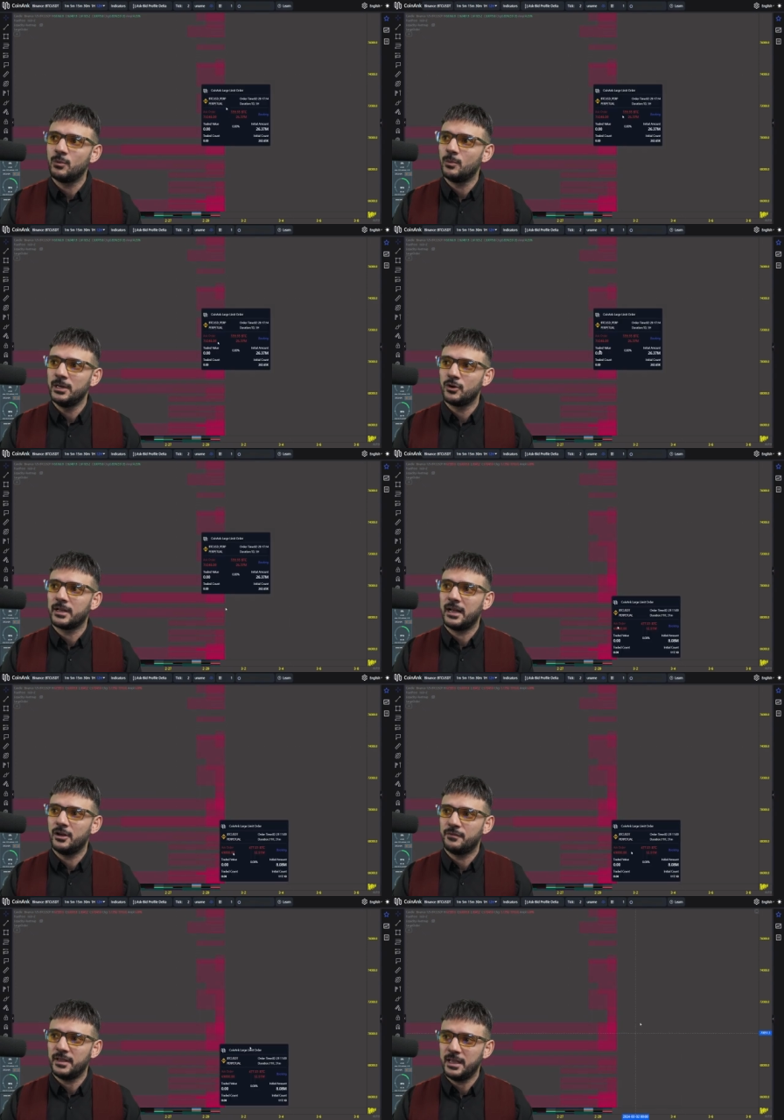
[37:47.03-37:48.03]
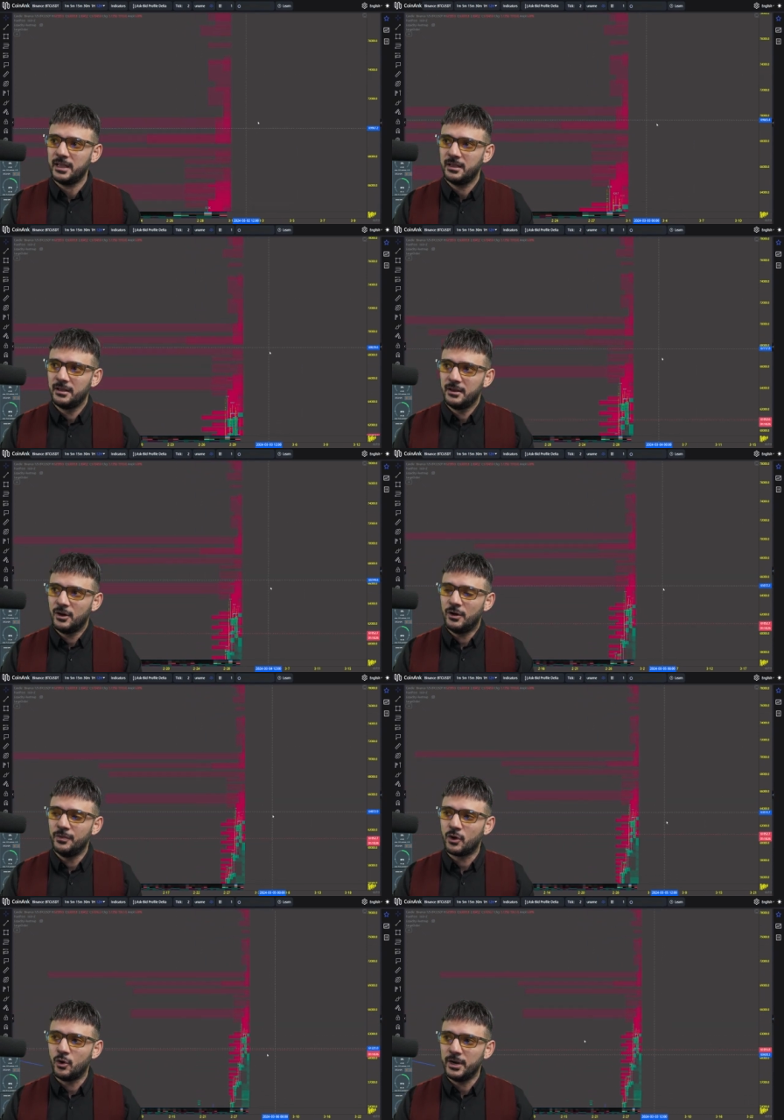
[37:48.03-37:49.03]
what we look at over here on
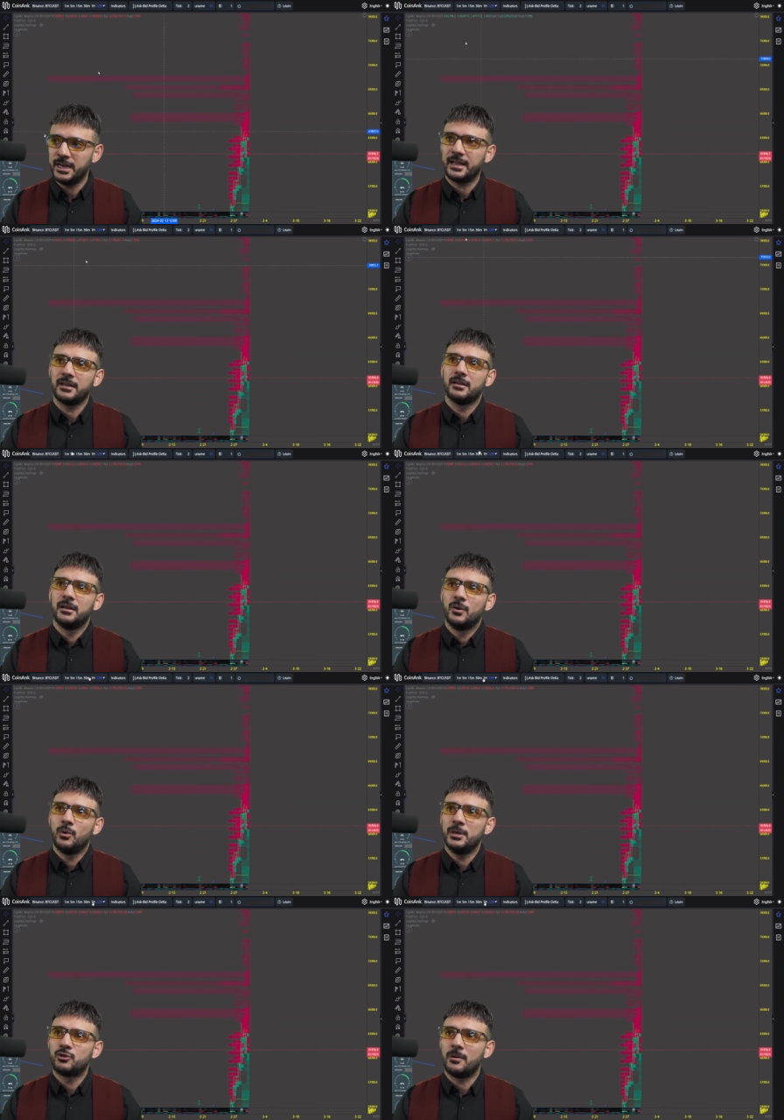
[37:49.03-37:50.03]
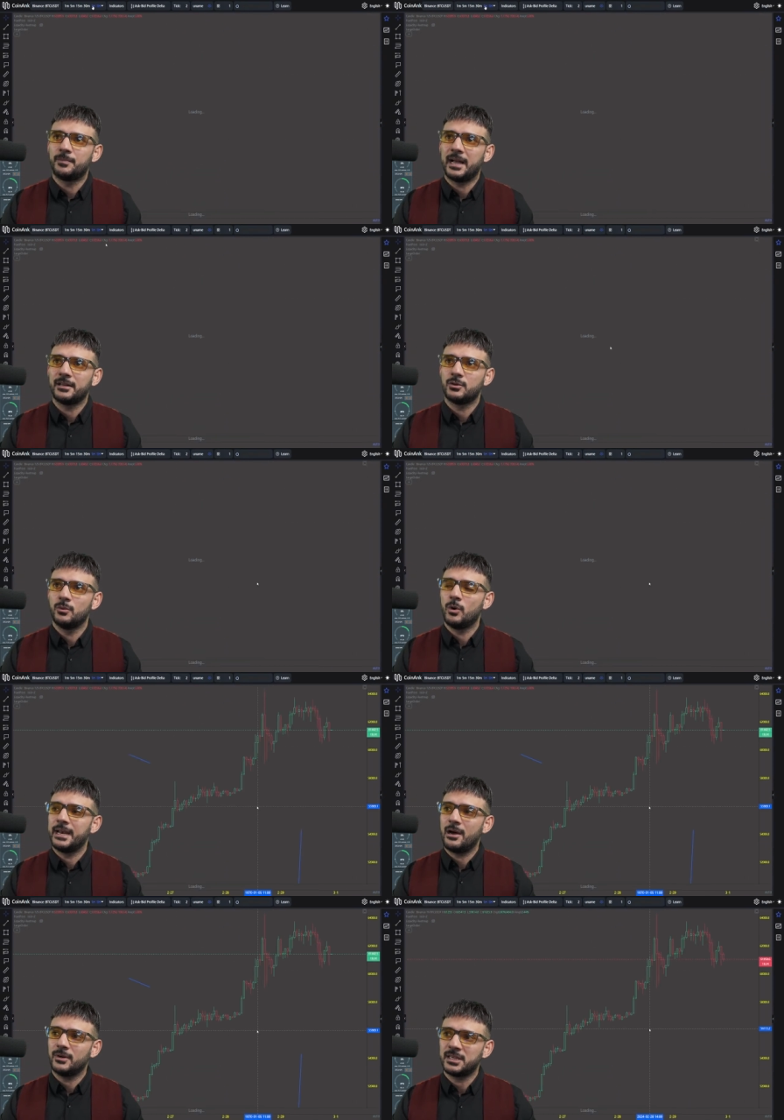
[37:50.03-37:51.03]
the CoinAnk when we drop down to a one
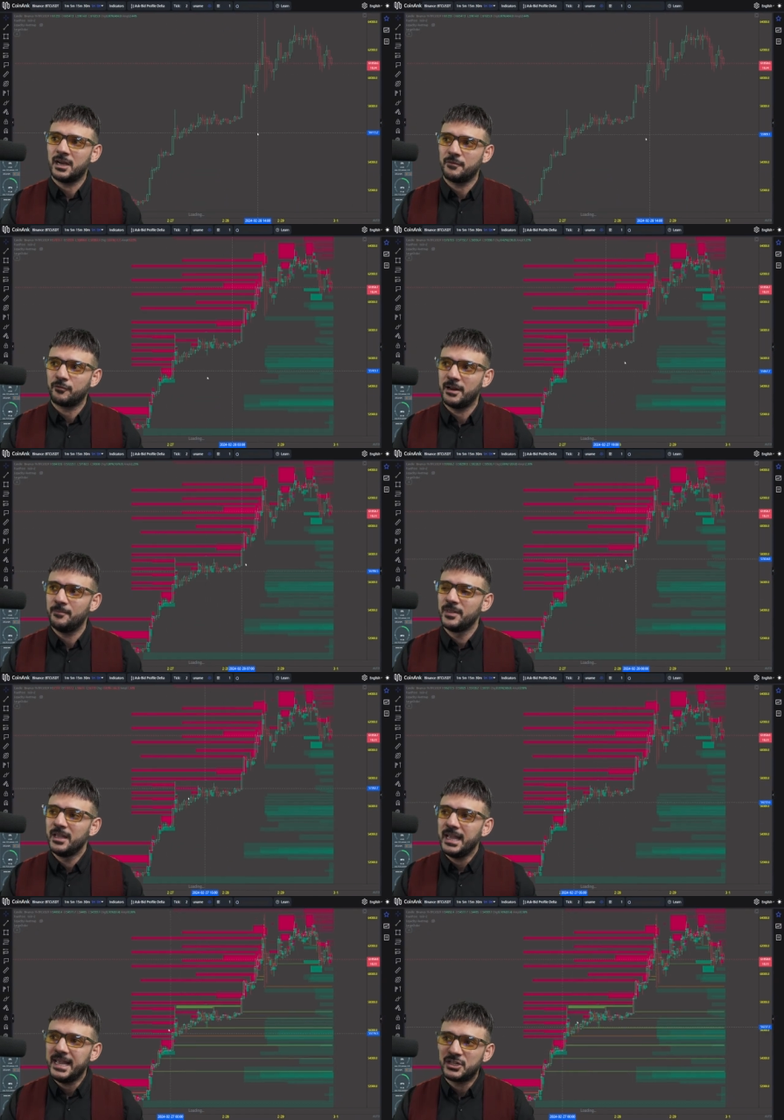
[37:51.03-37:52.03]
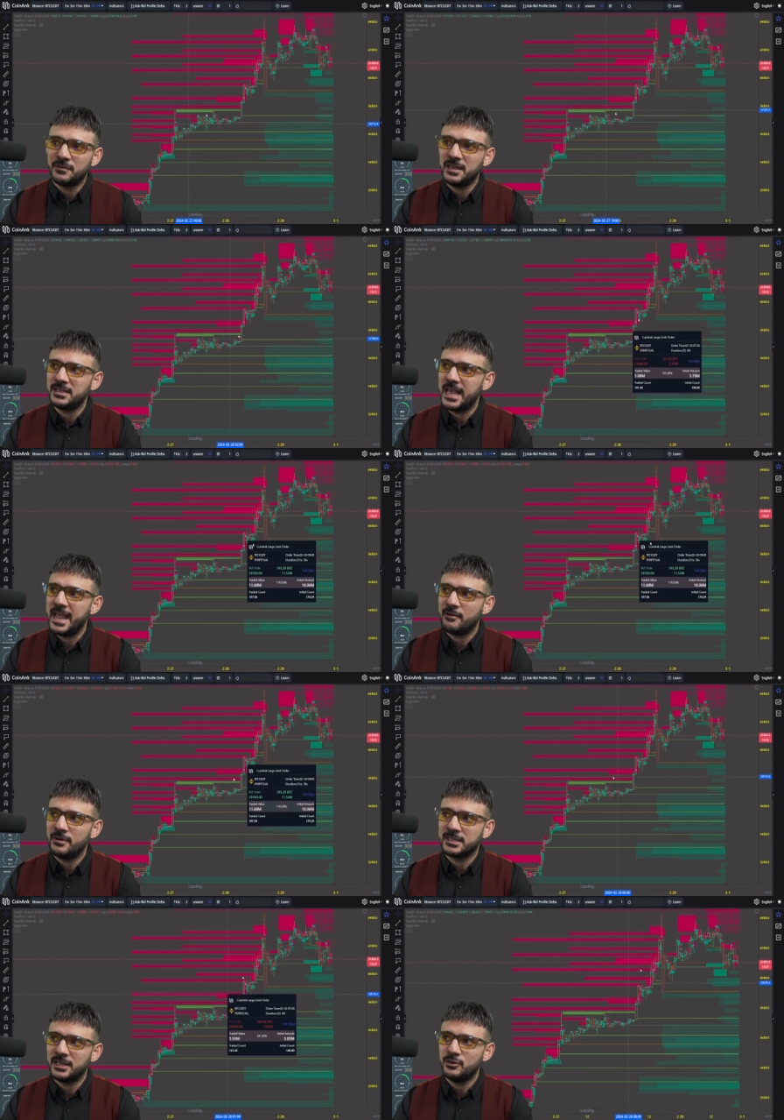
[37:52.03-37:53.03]
hour time frame. Each of these
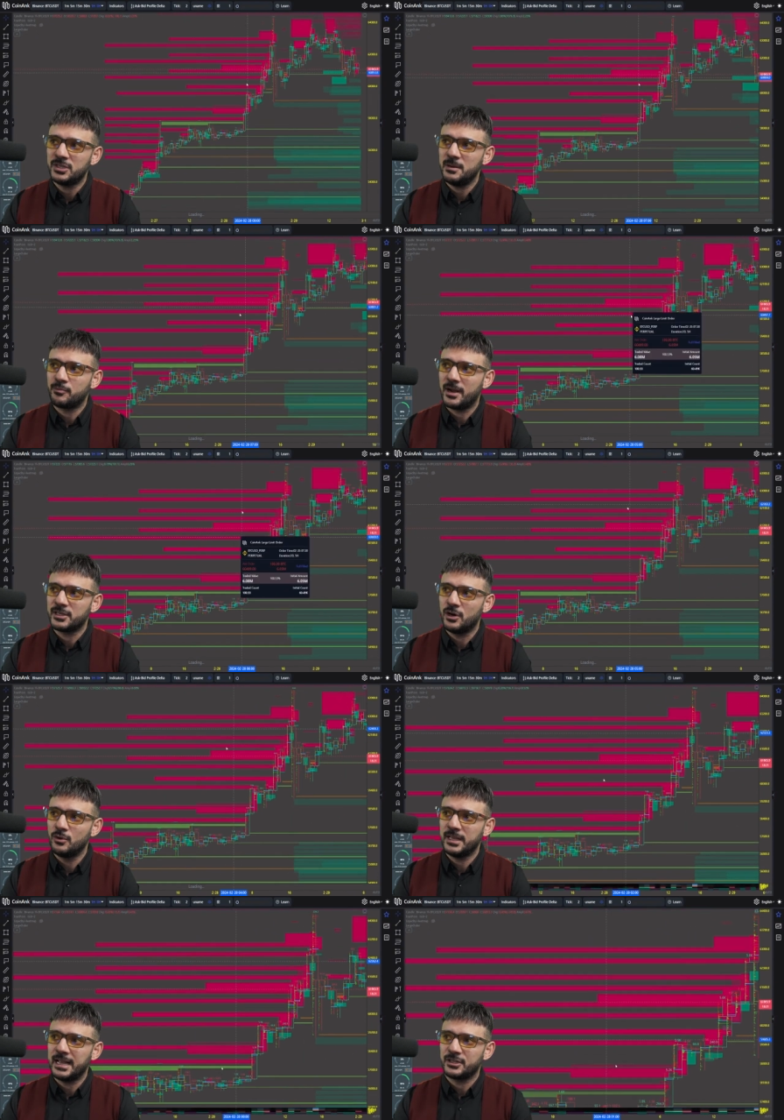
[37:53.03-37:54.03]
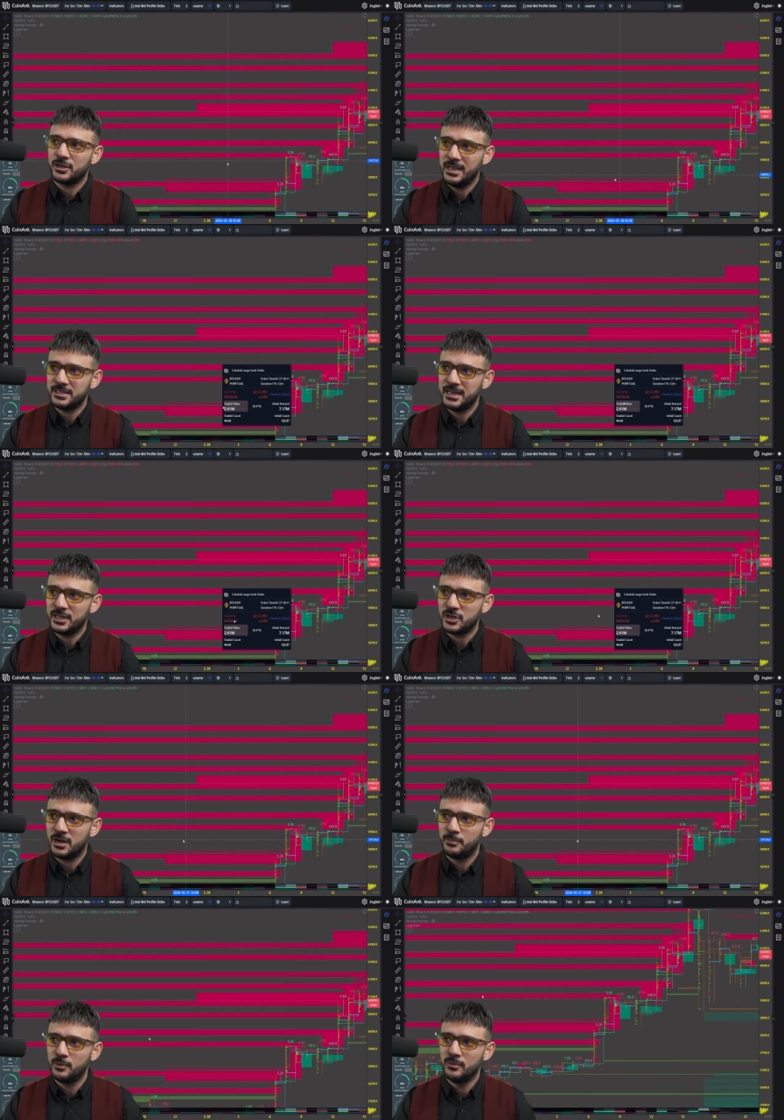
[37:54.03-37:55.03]
areas that you see price holding at. So here's an
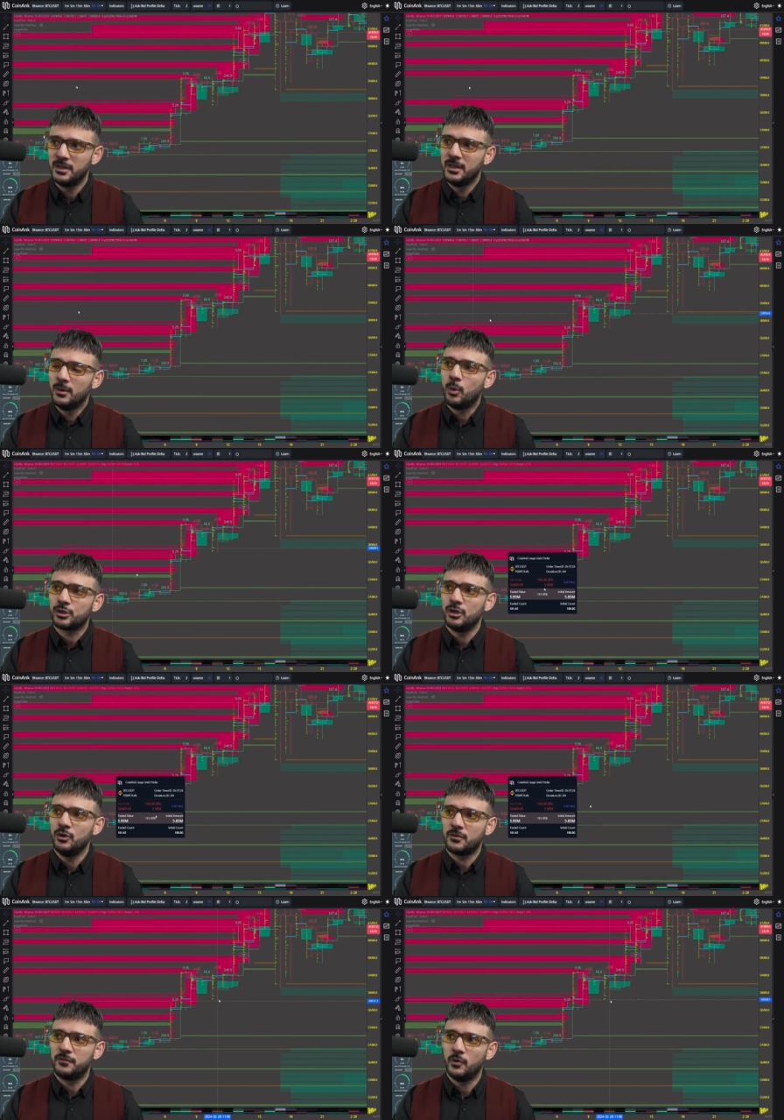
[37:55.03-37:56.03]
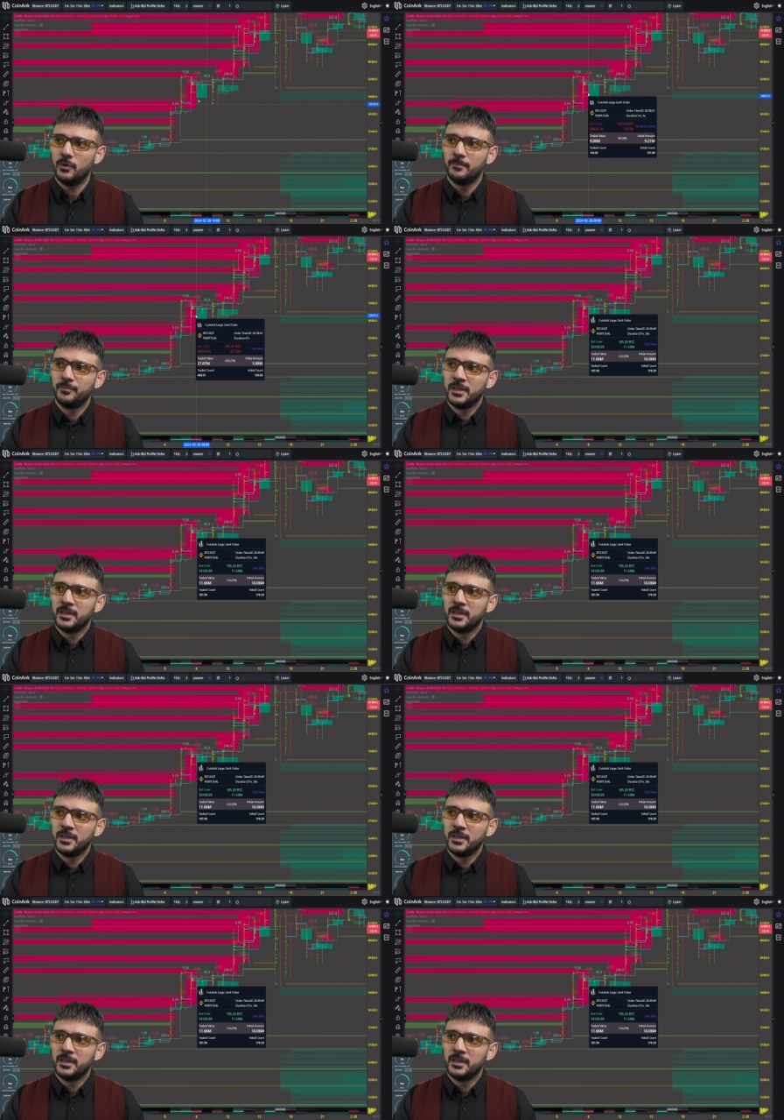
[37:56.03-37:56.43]
example what to look for.